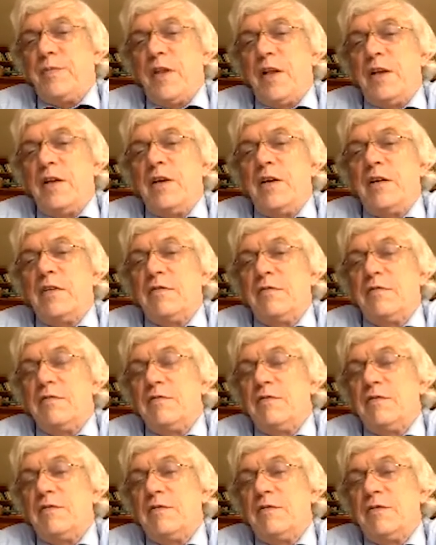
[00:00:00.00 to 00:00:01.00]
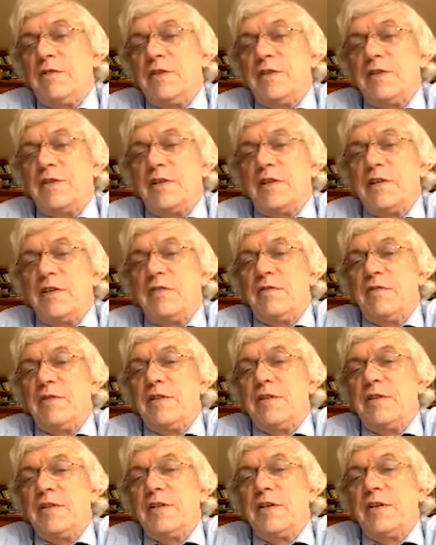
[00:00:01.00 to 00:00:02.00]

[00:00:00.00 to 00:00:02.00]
yeah, to these countries.